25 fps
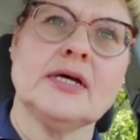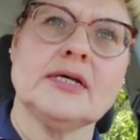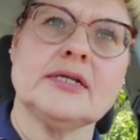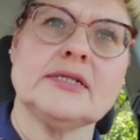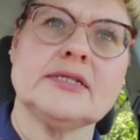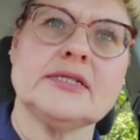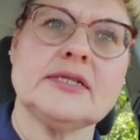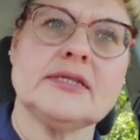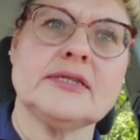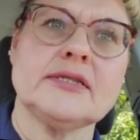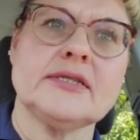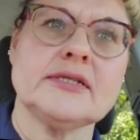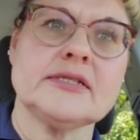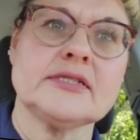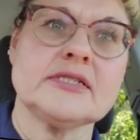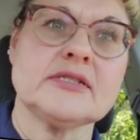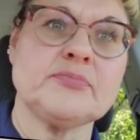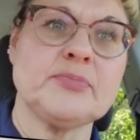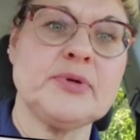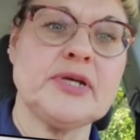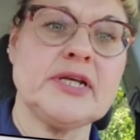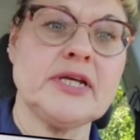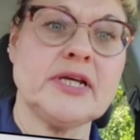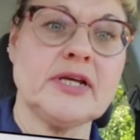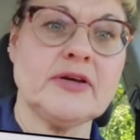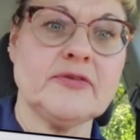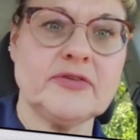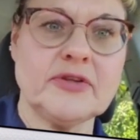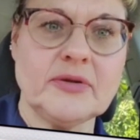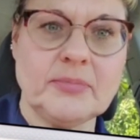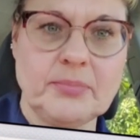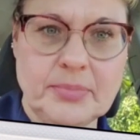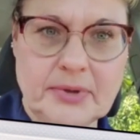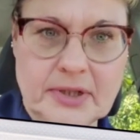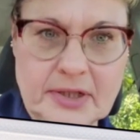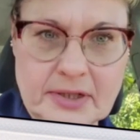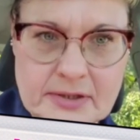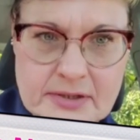Did the spinning of the
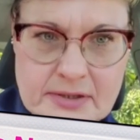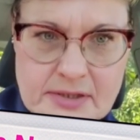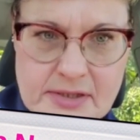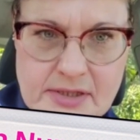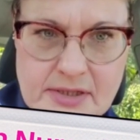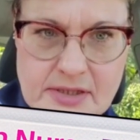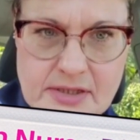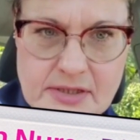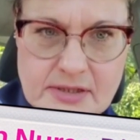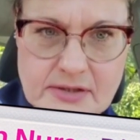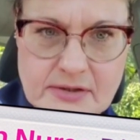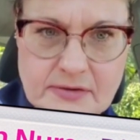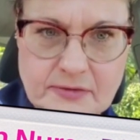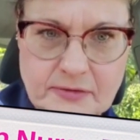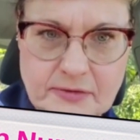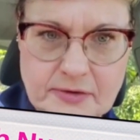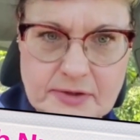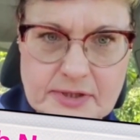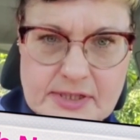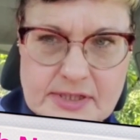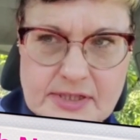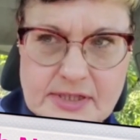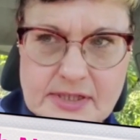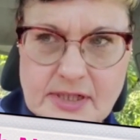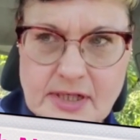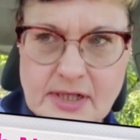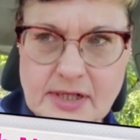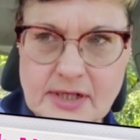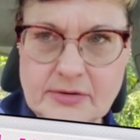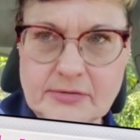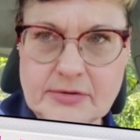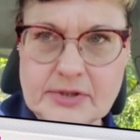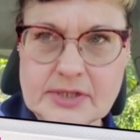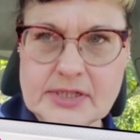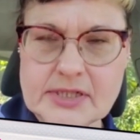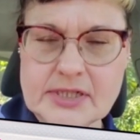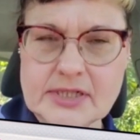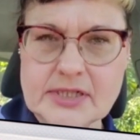bloods for the
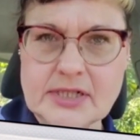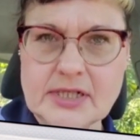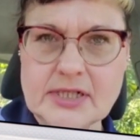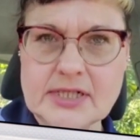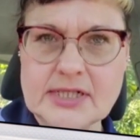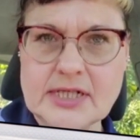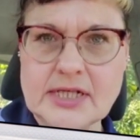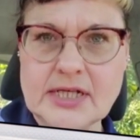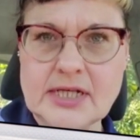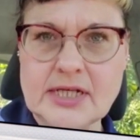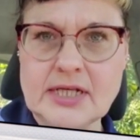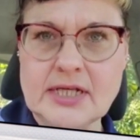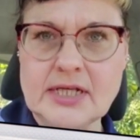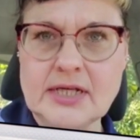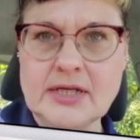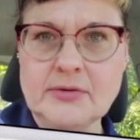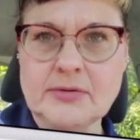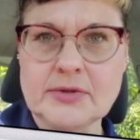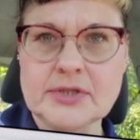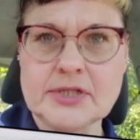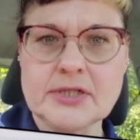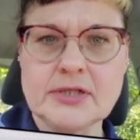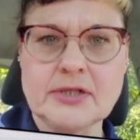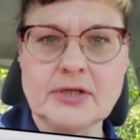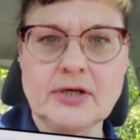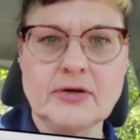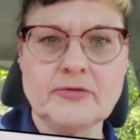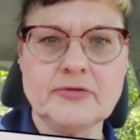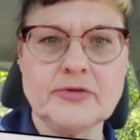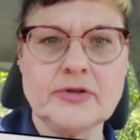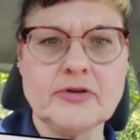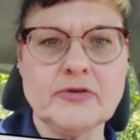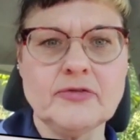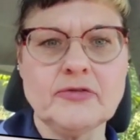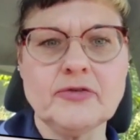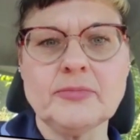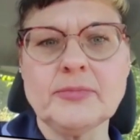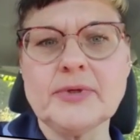siren study, which a lot of
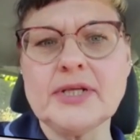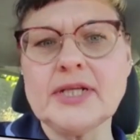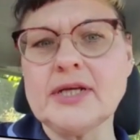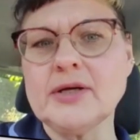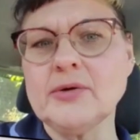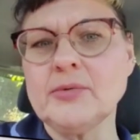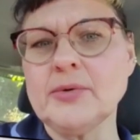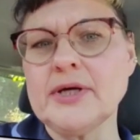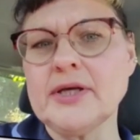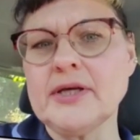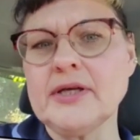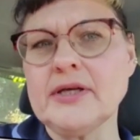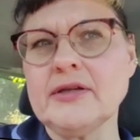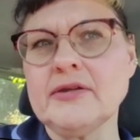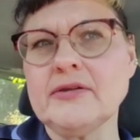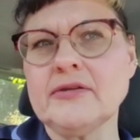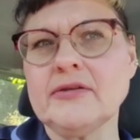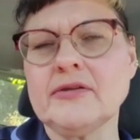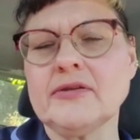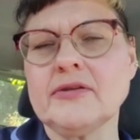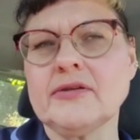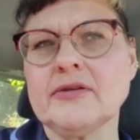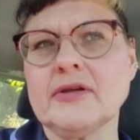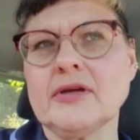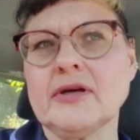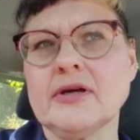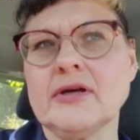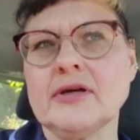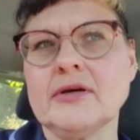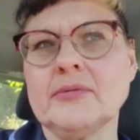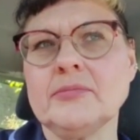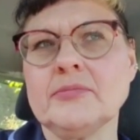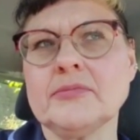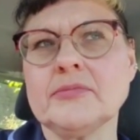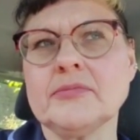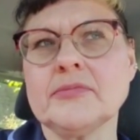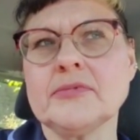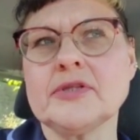you are familiar with,
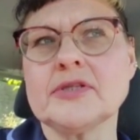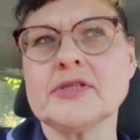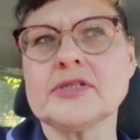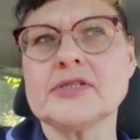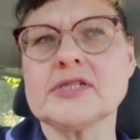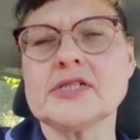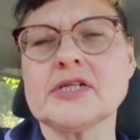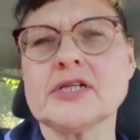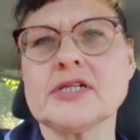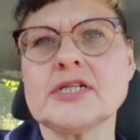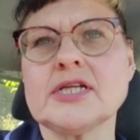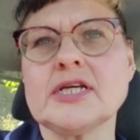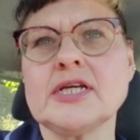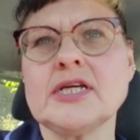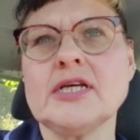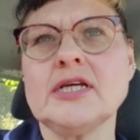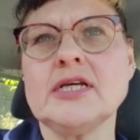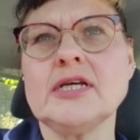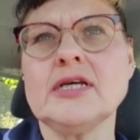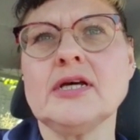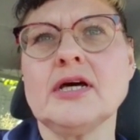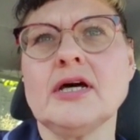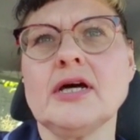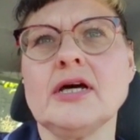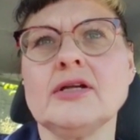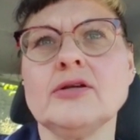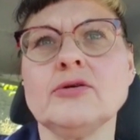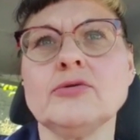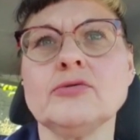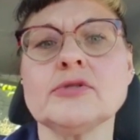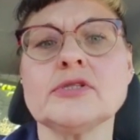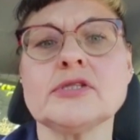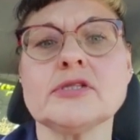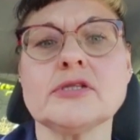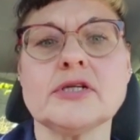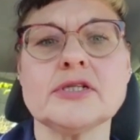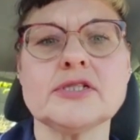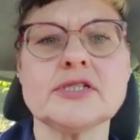the study. And
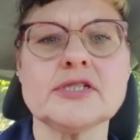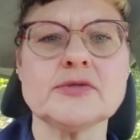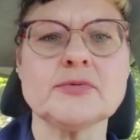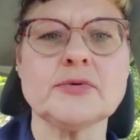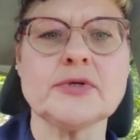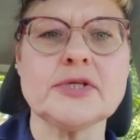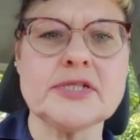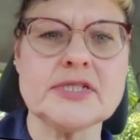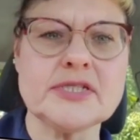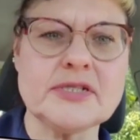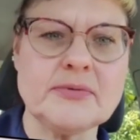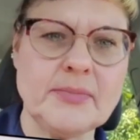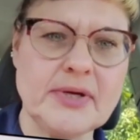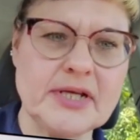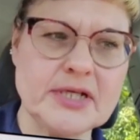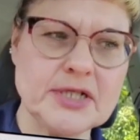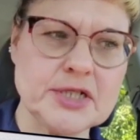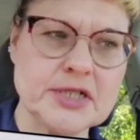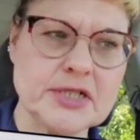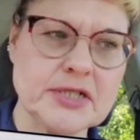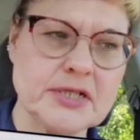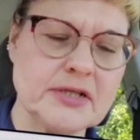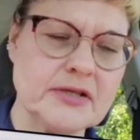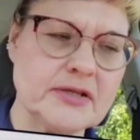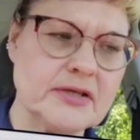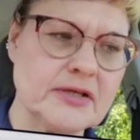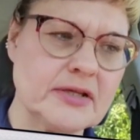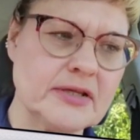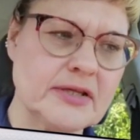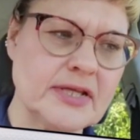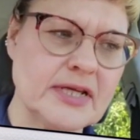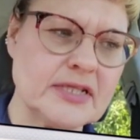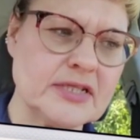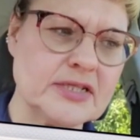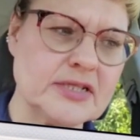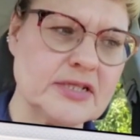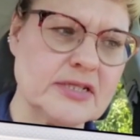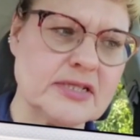also I just wanted to mention that
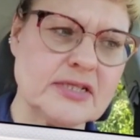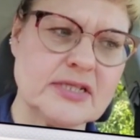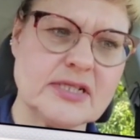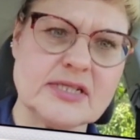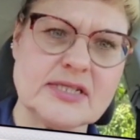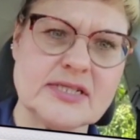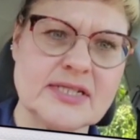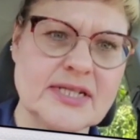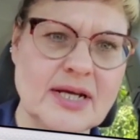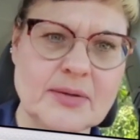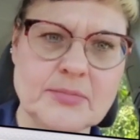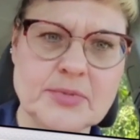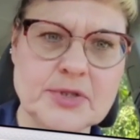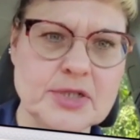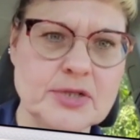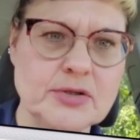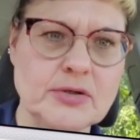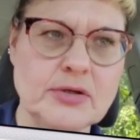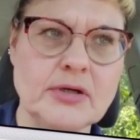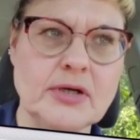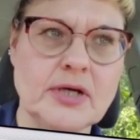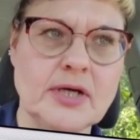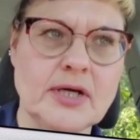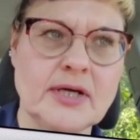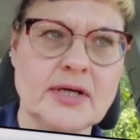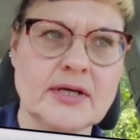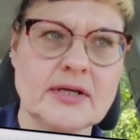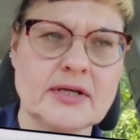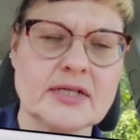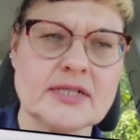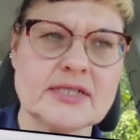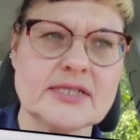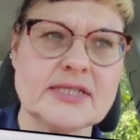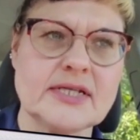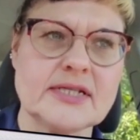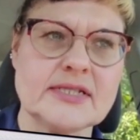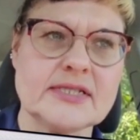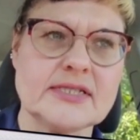that's just a snapshot,
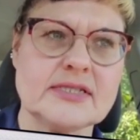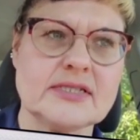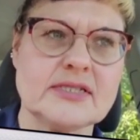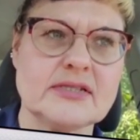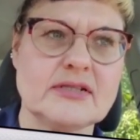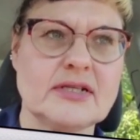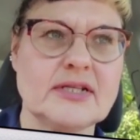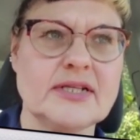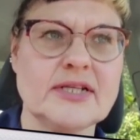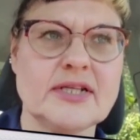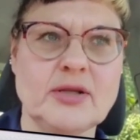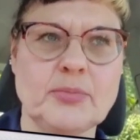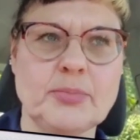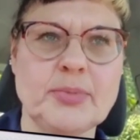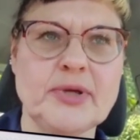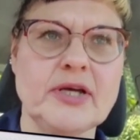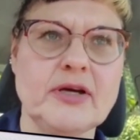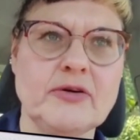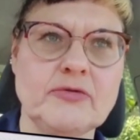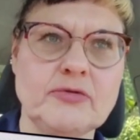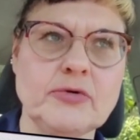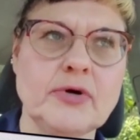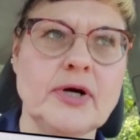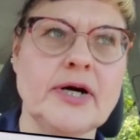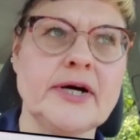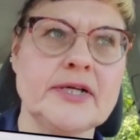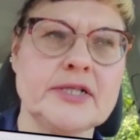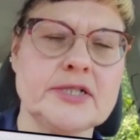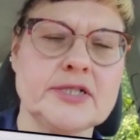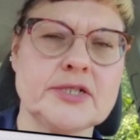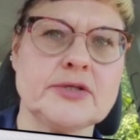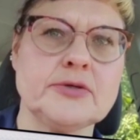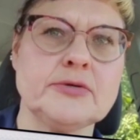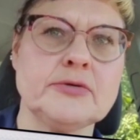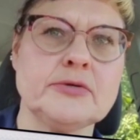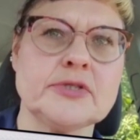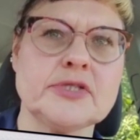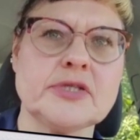because that's a little bit of what I
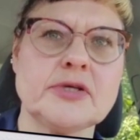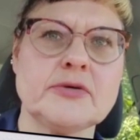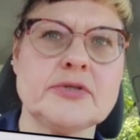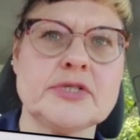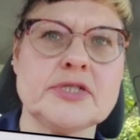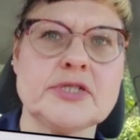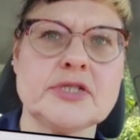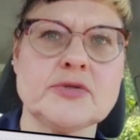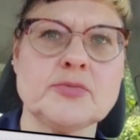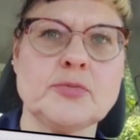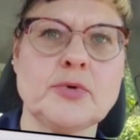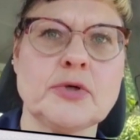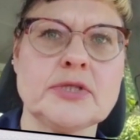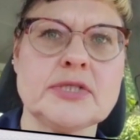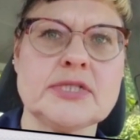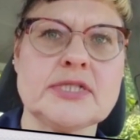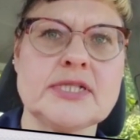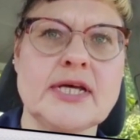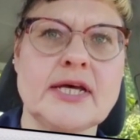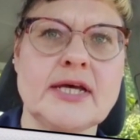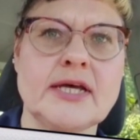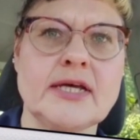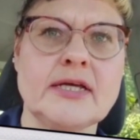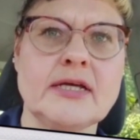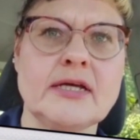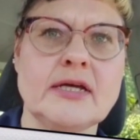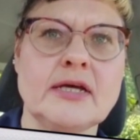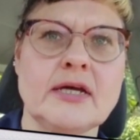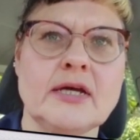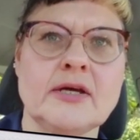do. So it's just one day.